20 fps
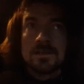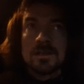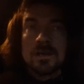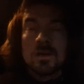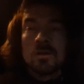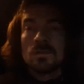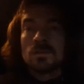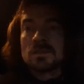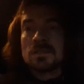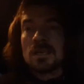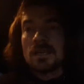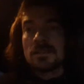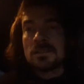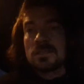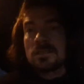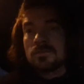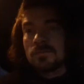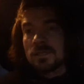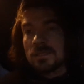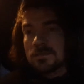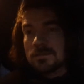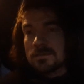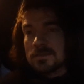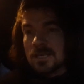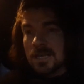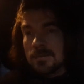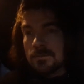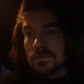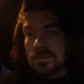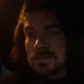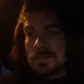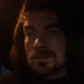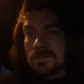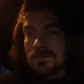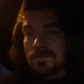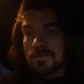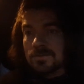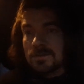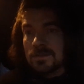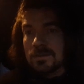Old Testament type of
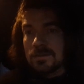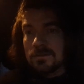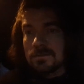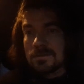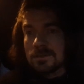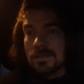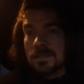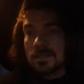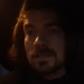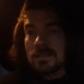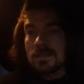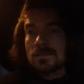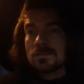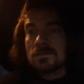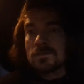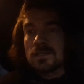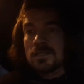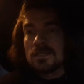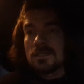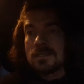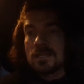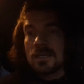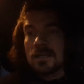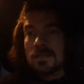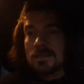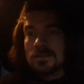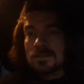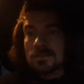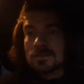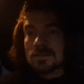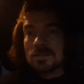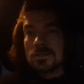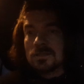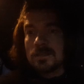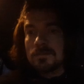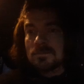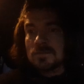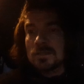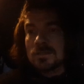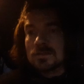stuff, you know, like it's written there in the
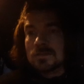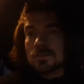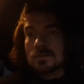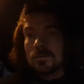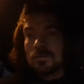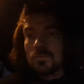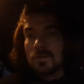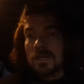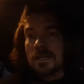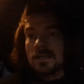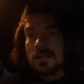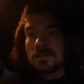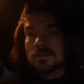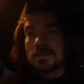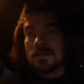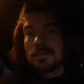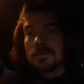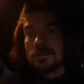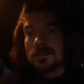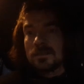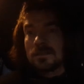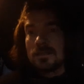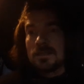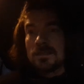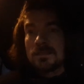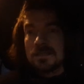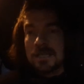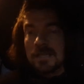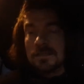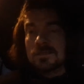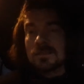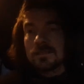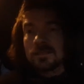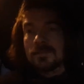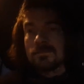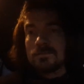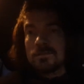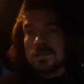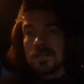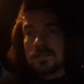scriptures somewhere. It's
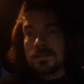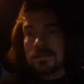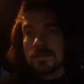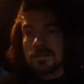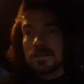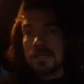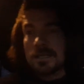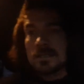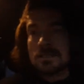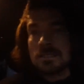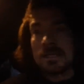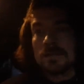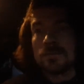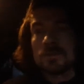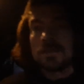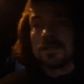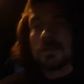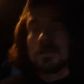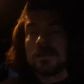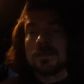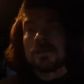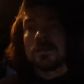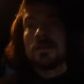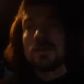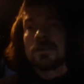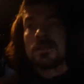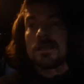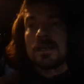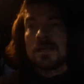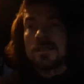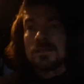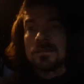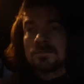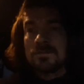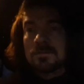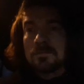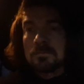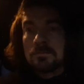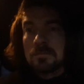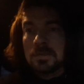actually wrong. That's how kind of
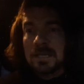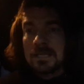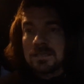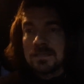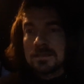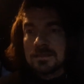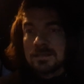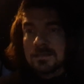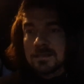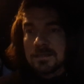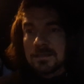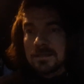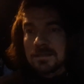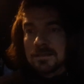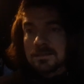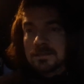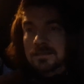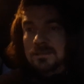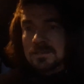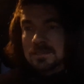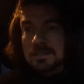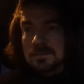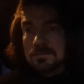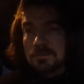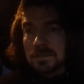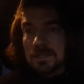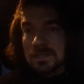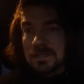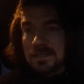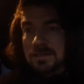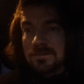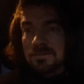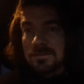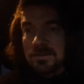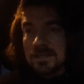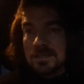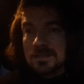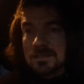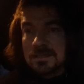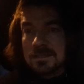embedded this belief
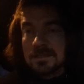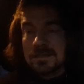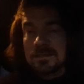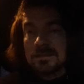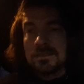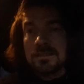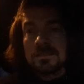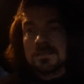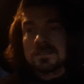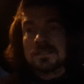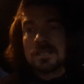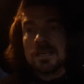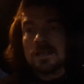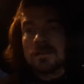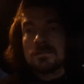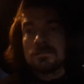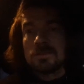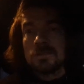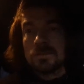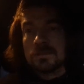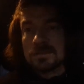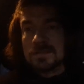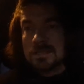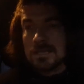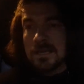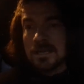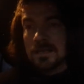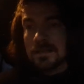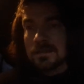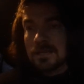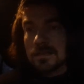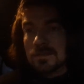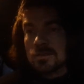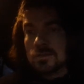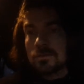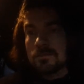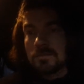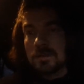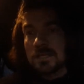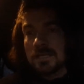is. These set of rules that
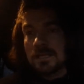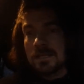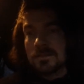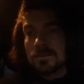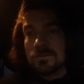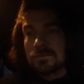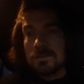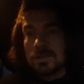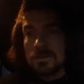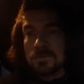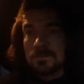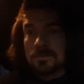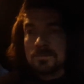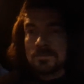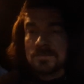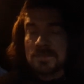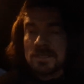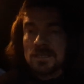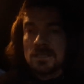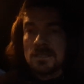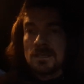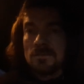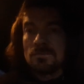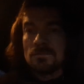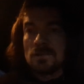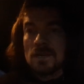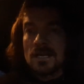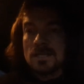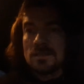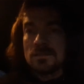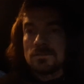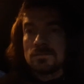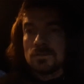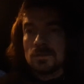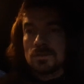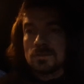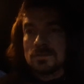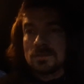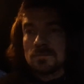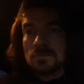somebody else wrote. They didn't even write the
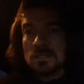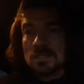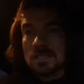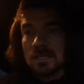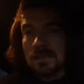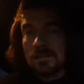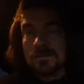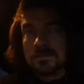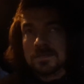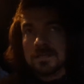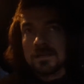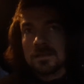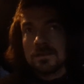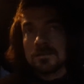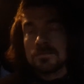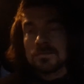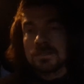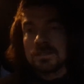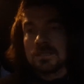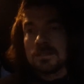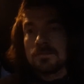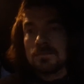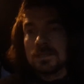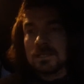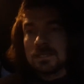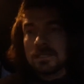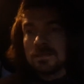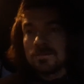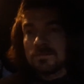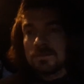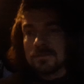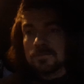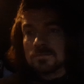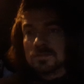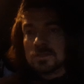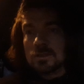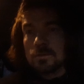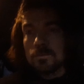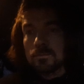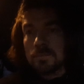rules themselves, but they believe them
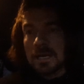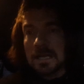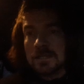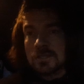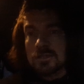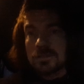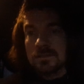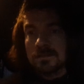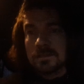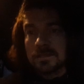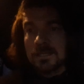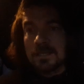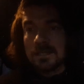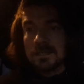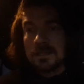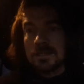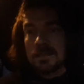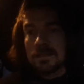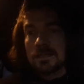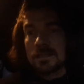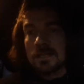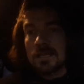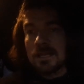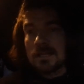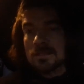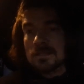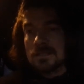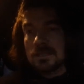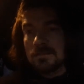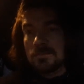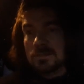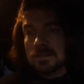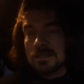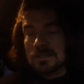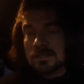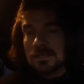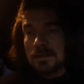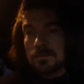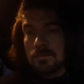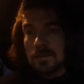so passionately and can't seem to
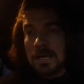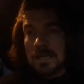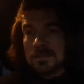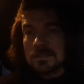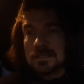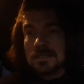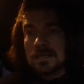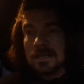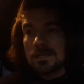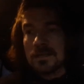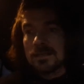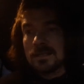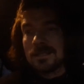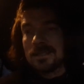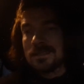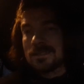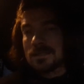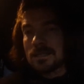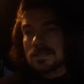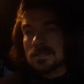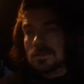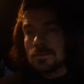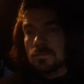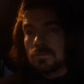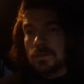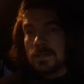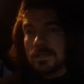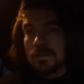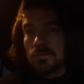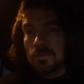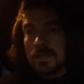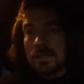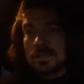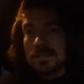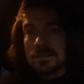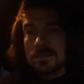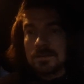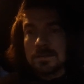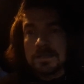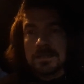see past that. That's a weird way
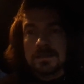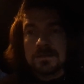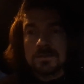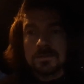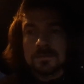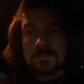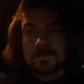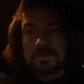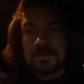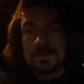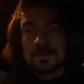to end up.